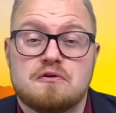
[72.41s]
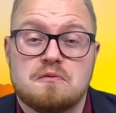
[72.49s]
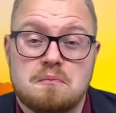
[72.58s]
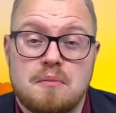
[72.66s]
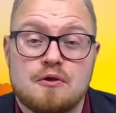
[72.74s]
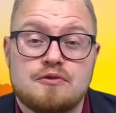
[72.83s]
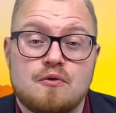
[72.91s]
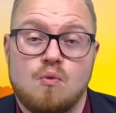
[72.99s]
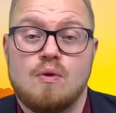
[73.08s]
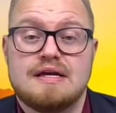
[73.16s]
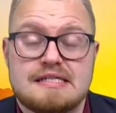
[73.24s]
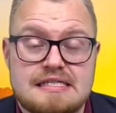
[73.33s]
upon the
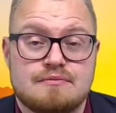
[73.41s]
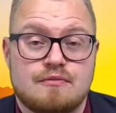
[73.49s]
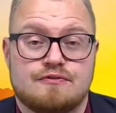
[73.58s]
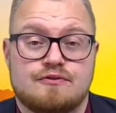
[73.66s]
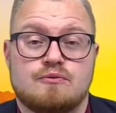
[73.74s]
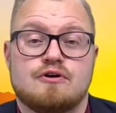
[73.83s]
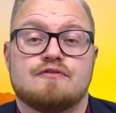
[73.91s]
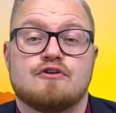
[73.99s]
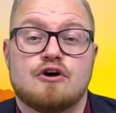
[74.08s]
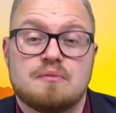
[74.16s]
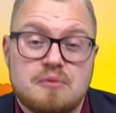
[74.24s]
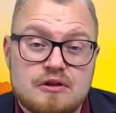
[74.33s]
wisdom of the word of
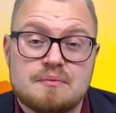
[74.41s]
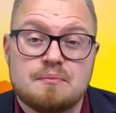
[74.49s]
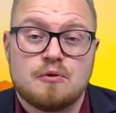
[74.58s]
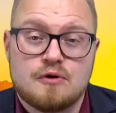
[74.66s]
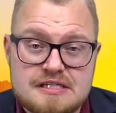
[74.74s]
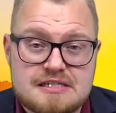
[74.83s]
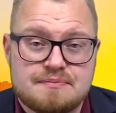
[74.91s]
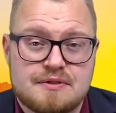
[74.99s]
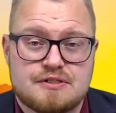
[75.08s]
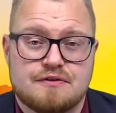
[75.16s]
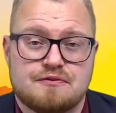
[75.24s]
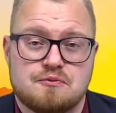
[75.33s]
God, upon the
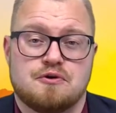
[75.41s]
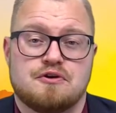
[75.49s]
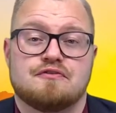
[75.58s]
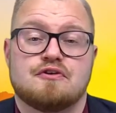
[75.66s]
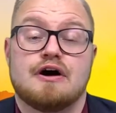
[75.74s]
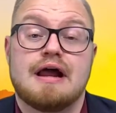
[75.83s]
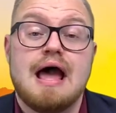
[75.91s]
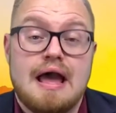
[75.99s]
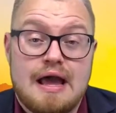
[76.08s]
principles of the word of God.